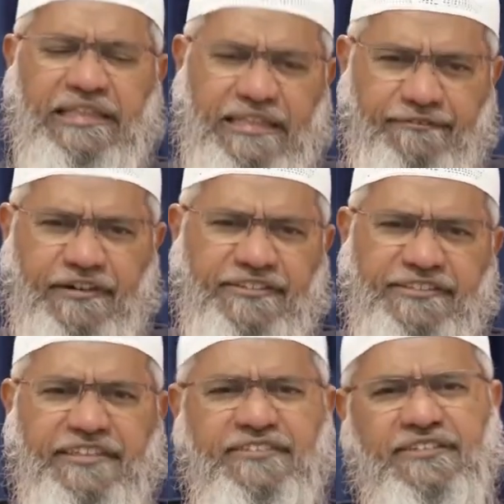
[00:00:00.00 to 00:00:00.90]
The
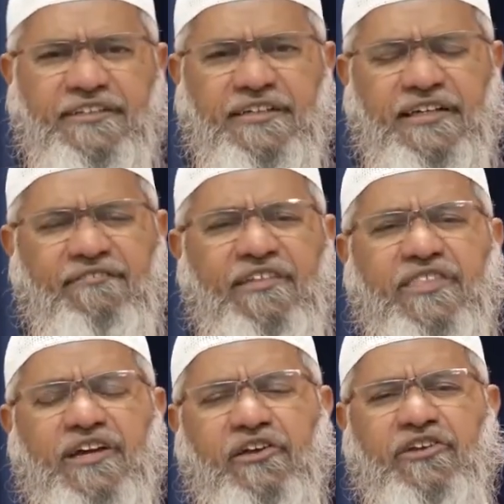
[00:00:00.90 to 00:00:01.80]
first is, when
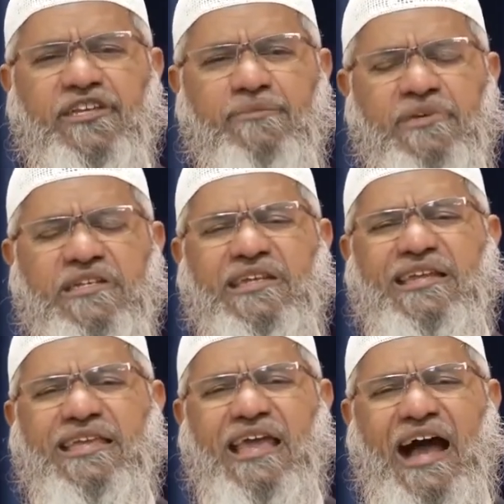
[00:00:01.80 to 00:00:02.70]
the Christian
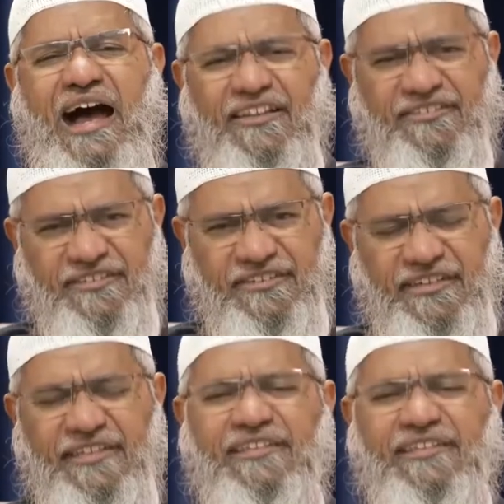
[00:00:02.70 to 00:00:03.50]
missionary asks